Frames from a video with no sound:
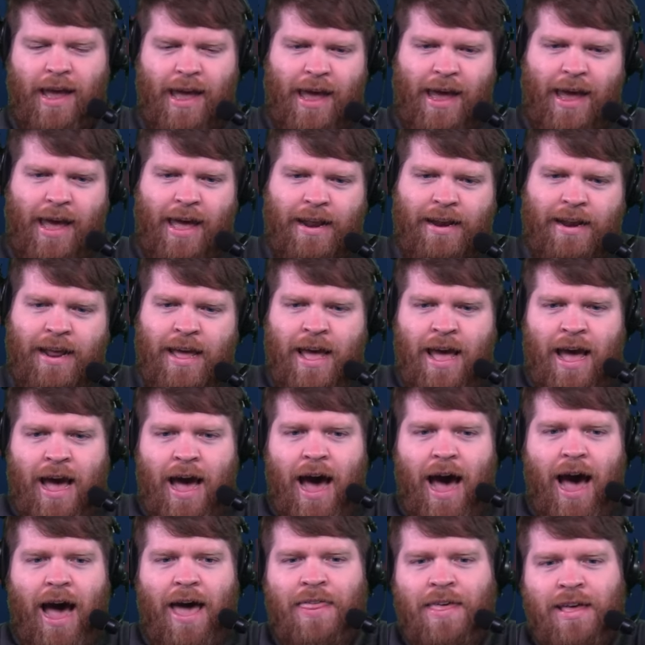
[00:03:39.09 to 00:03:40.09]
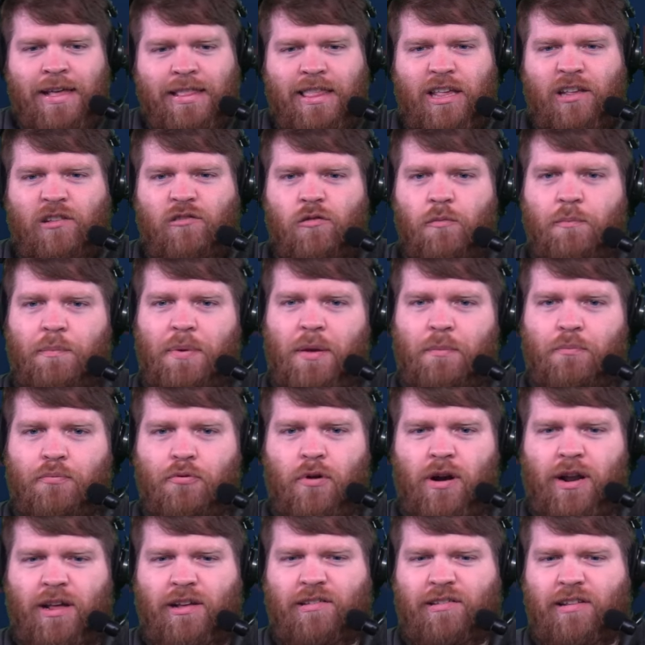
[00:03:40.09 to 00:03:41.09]
and I think this would be
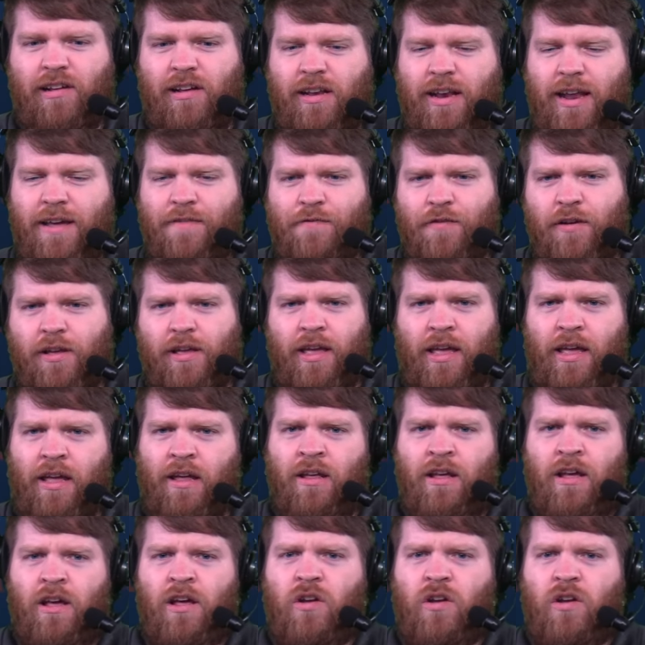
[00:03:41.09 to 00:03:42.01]
pretty significant.